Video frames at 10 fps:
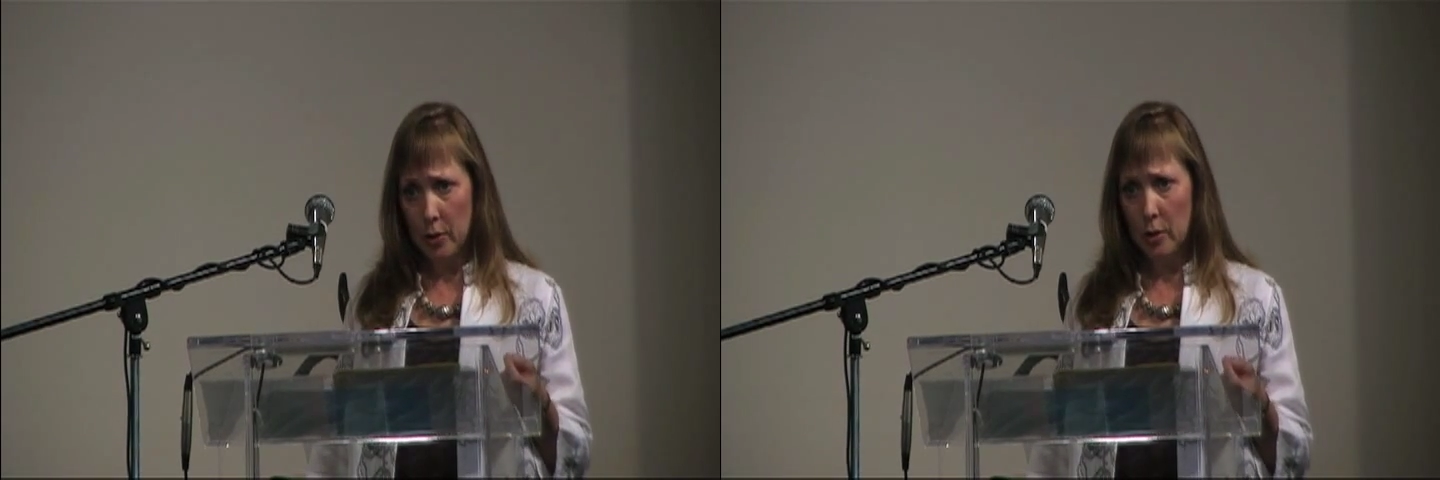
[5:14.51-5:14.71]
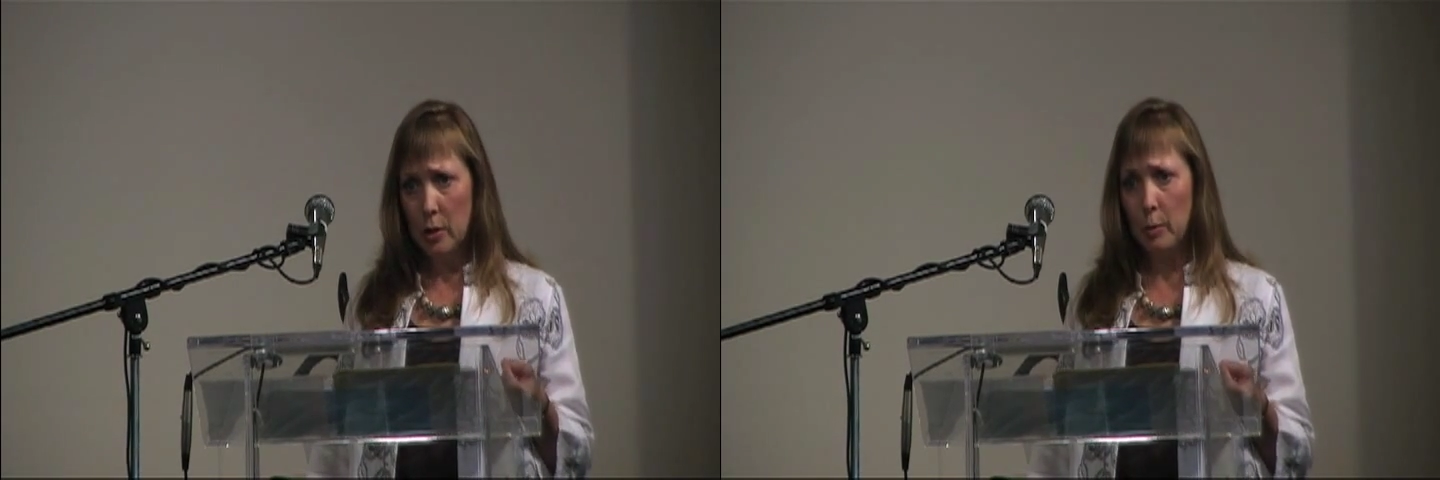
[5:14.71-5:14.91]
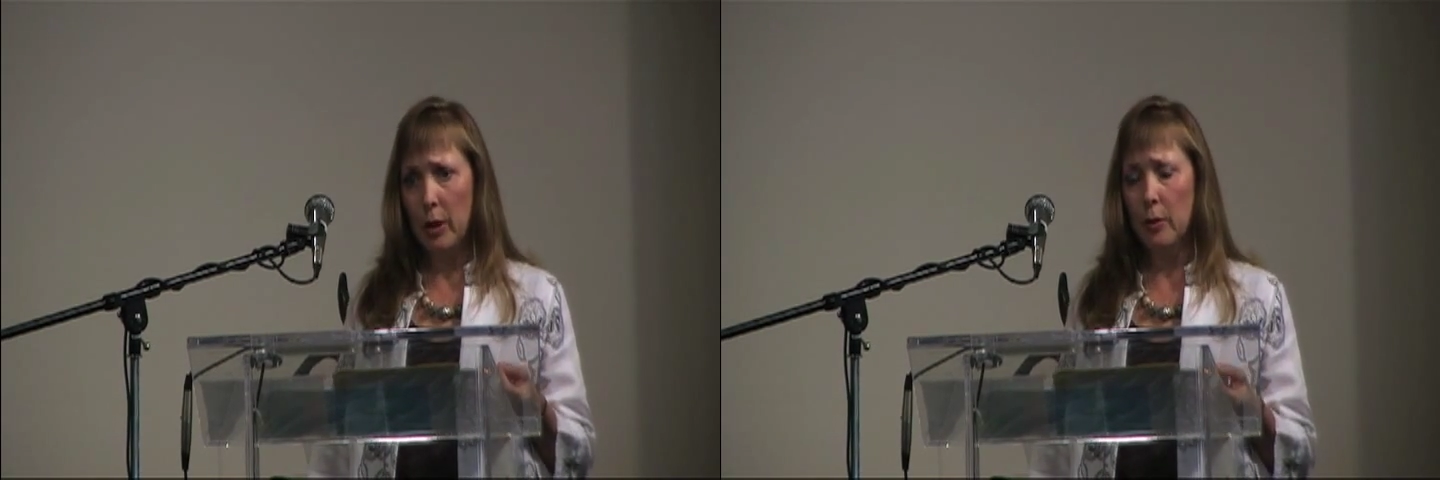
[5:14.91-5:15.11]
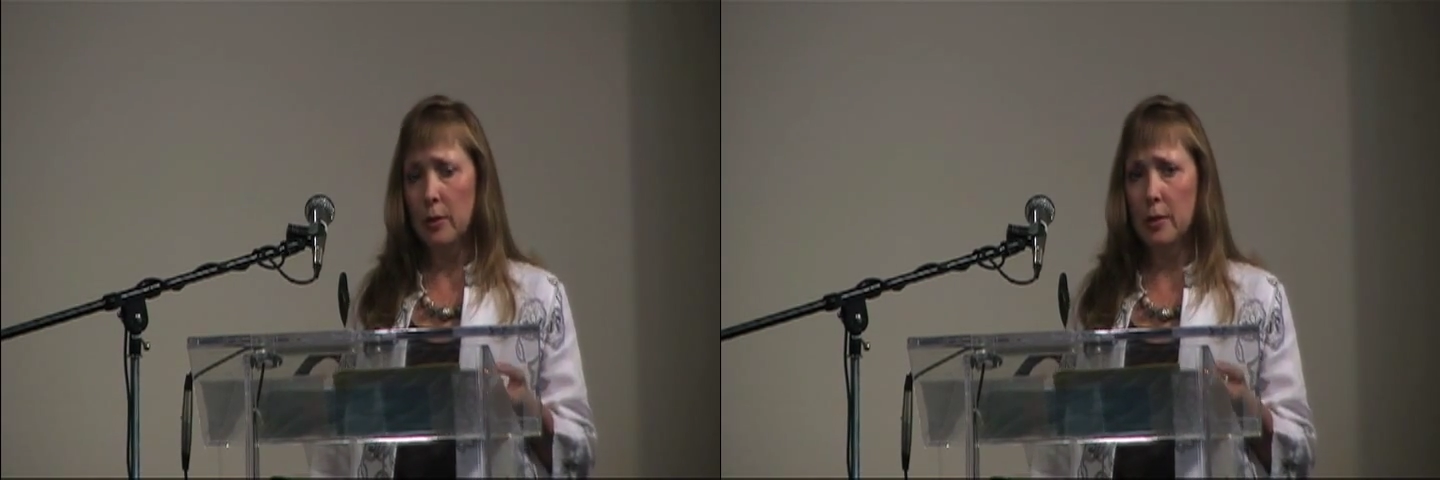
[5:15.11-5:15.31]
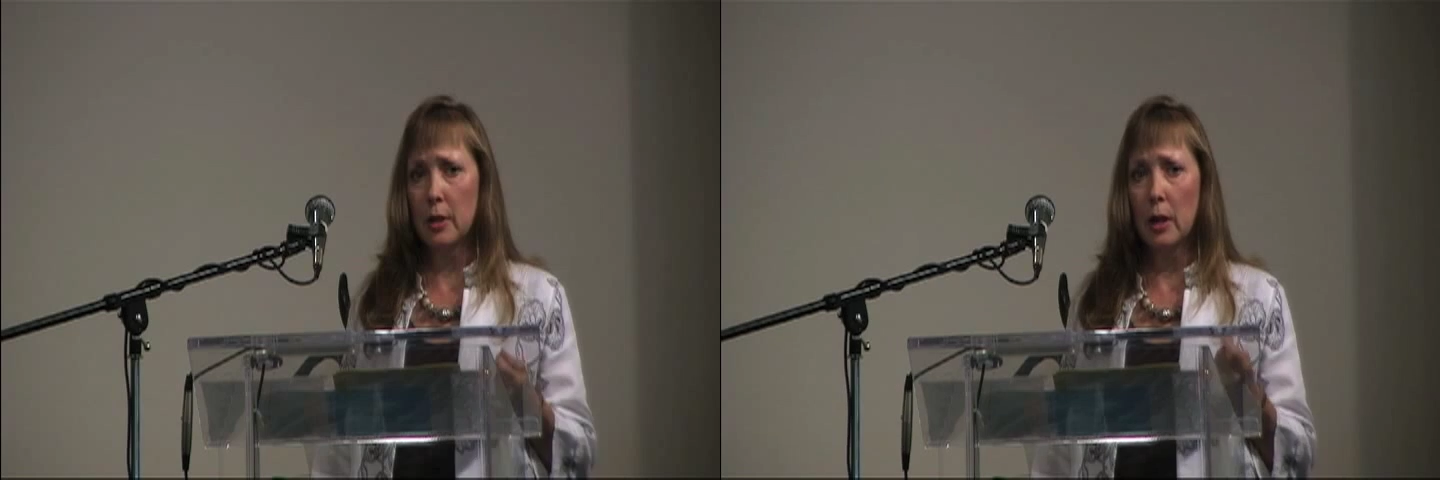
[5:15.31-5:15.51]
just about
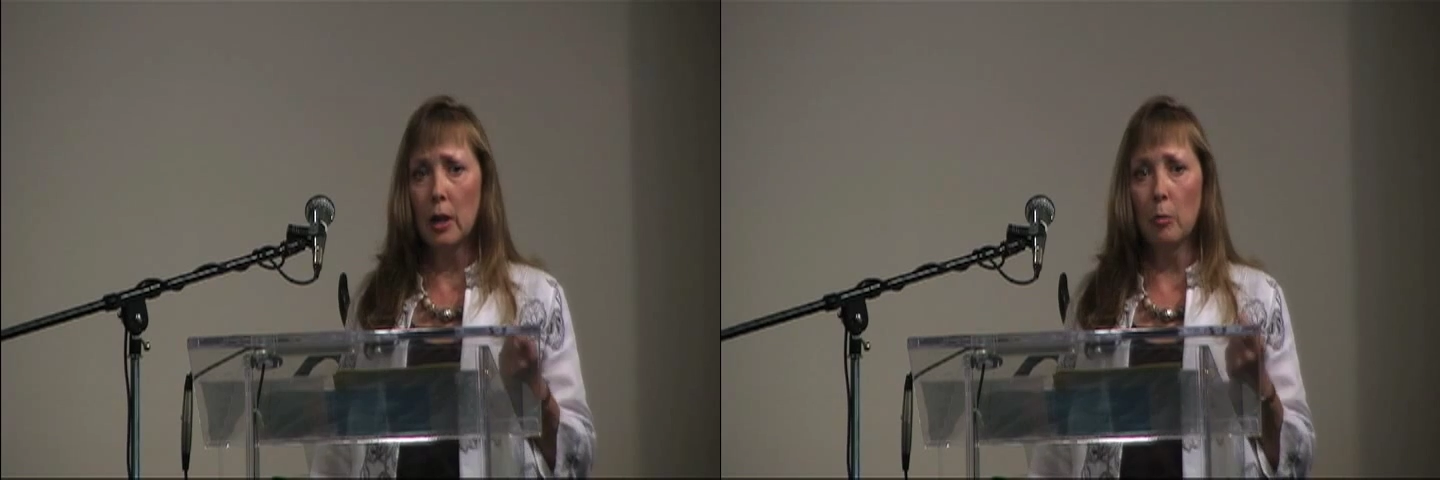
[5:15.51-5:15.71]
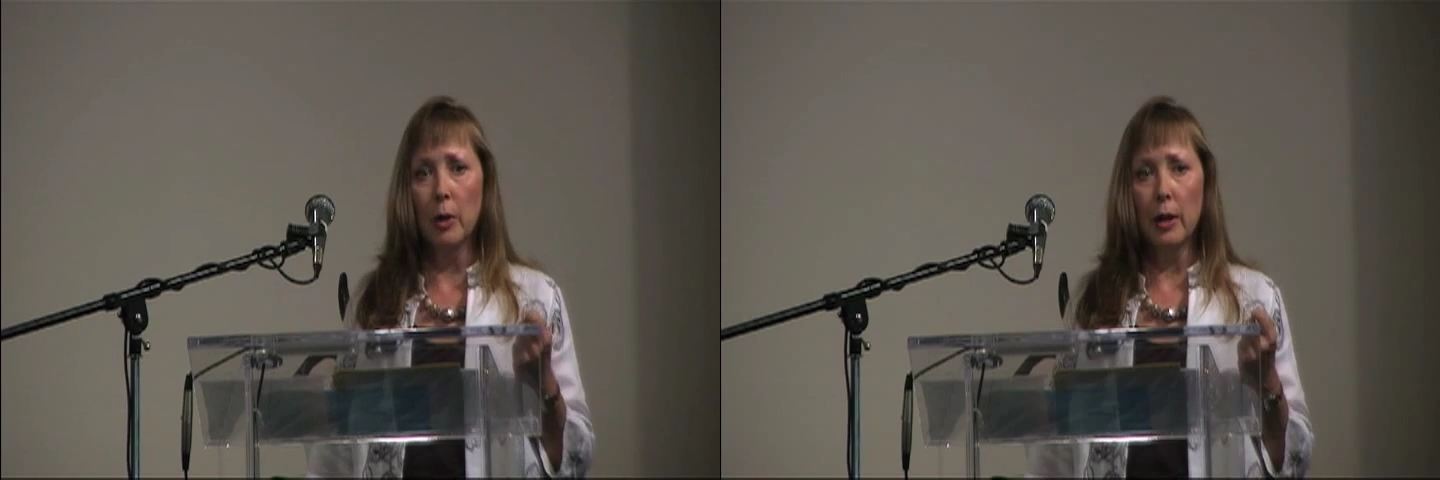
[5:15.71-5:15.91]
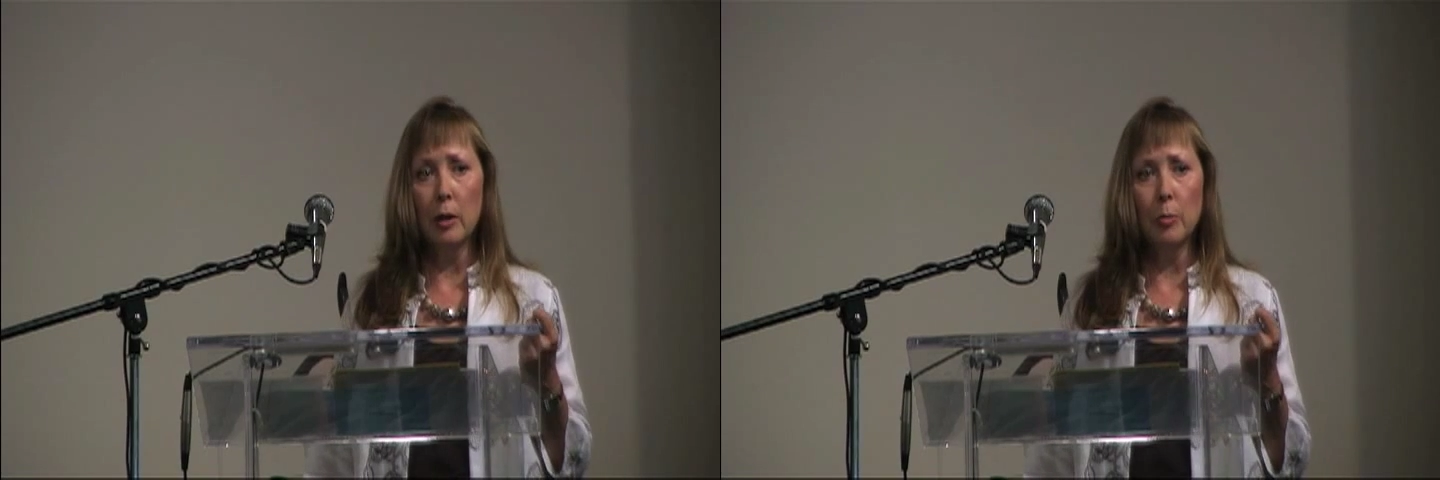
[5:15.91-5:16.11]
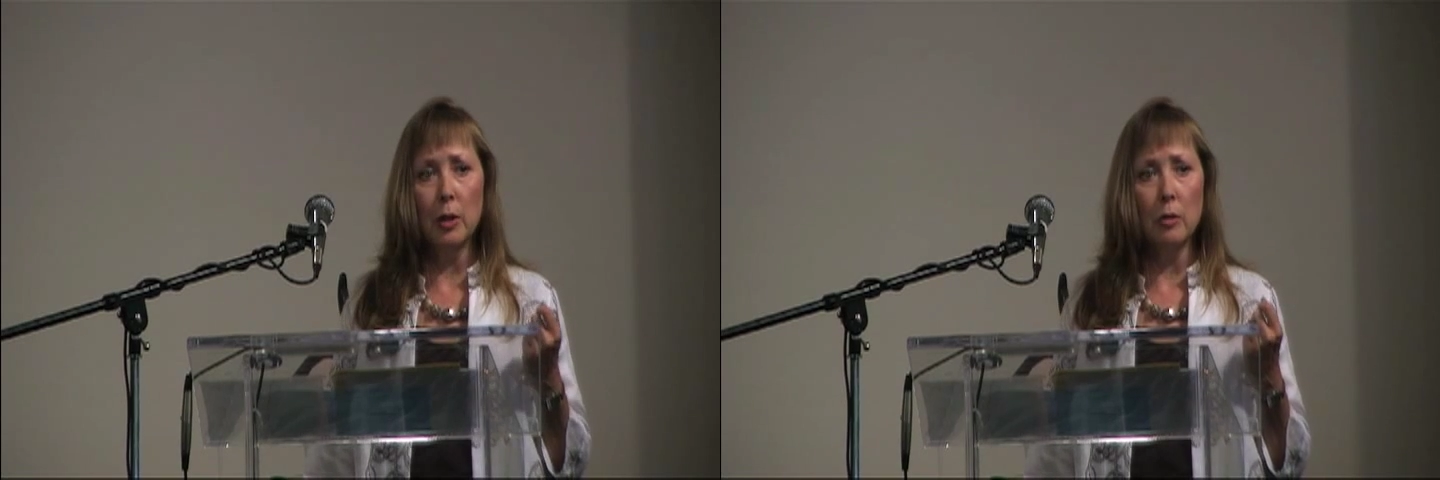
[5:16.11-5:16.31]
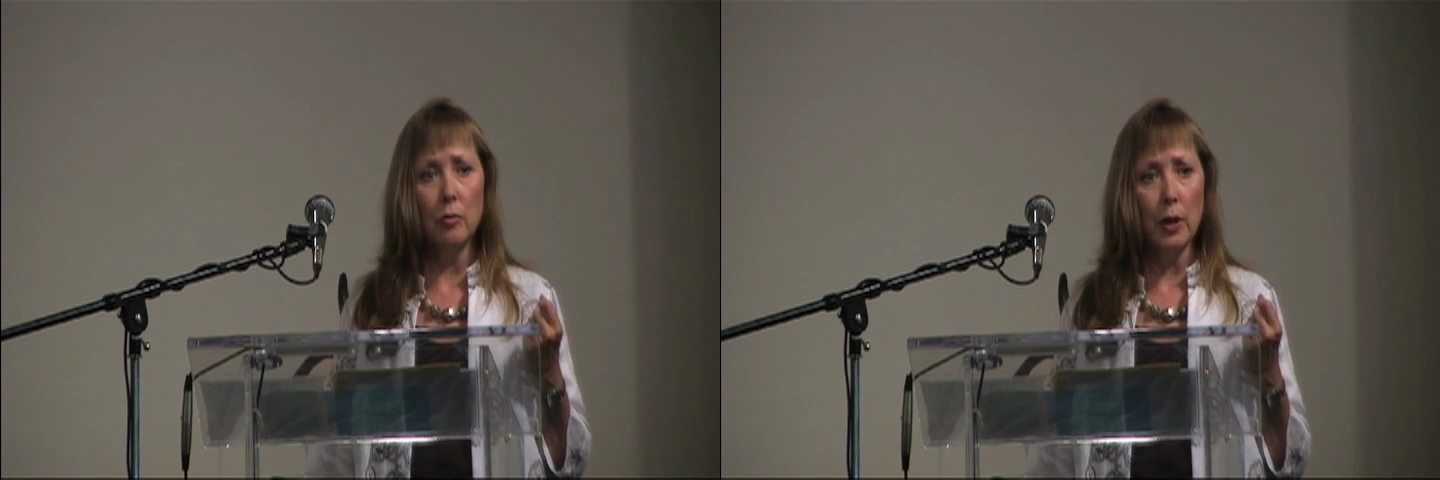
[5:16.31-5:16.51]
this time, I had
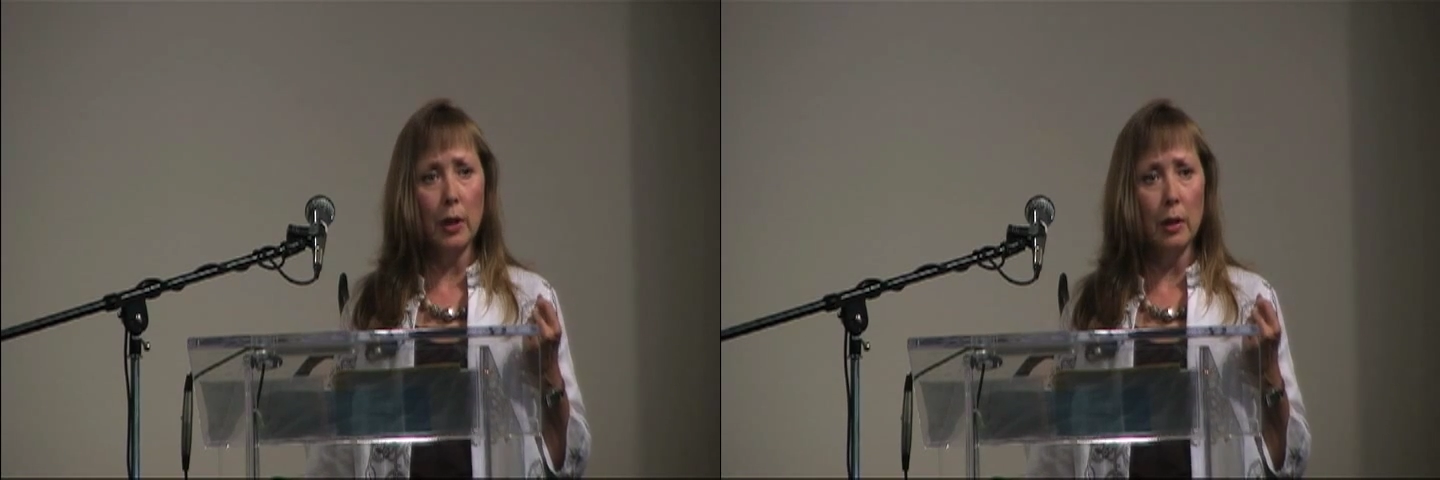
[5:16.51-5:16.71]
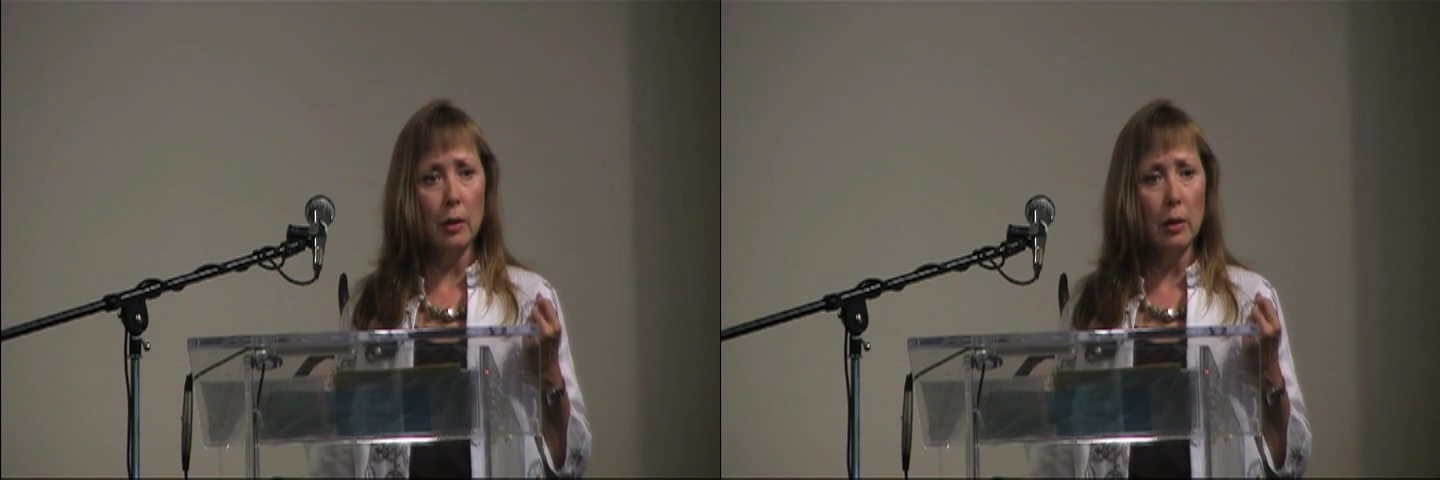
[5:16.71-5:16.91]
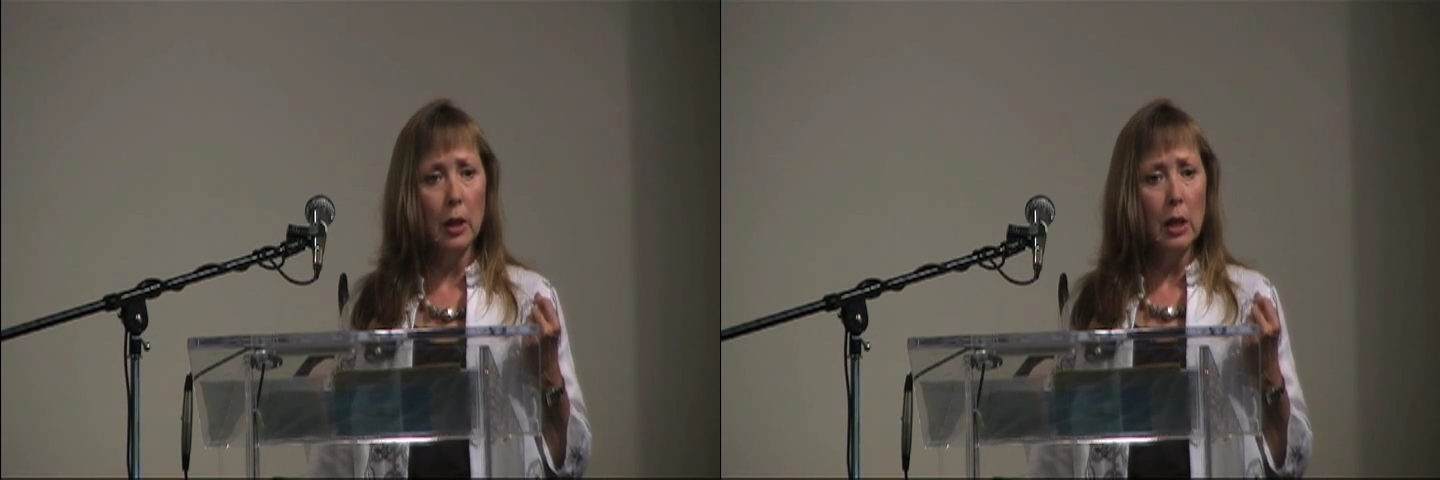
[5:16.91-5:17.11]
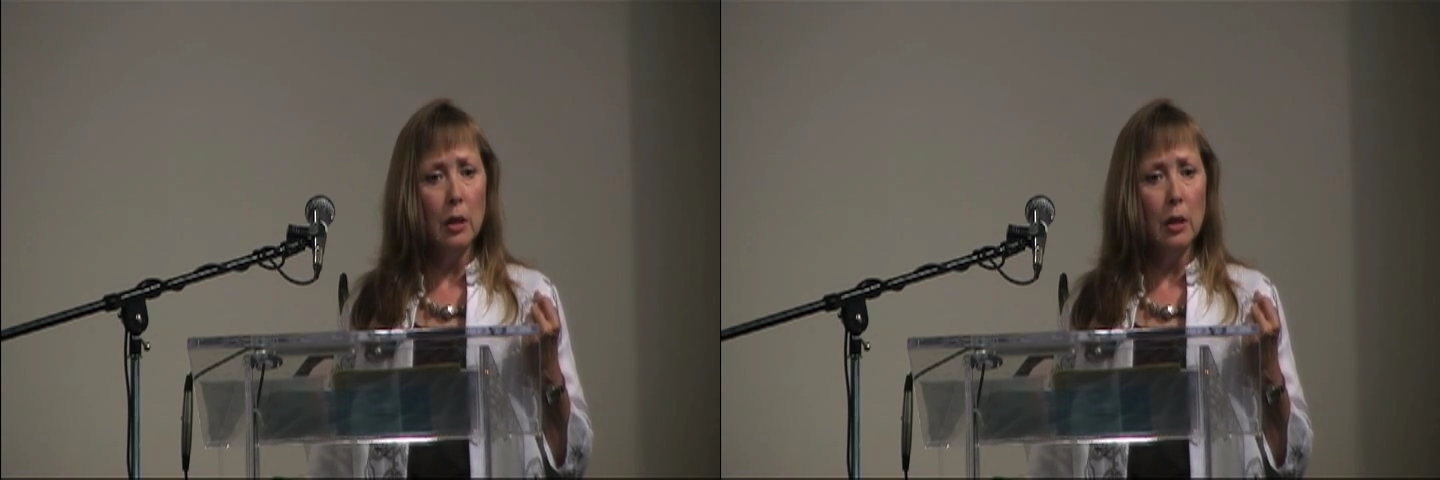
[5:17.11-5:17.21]
been invited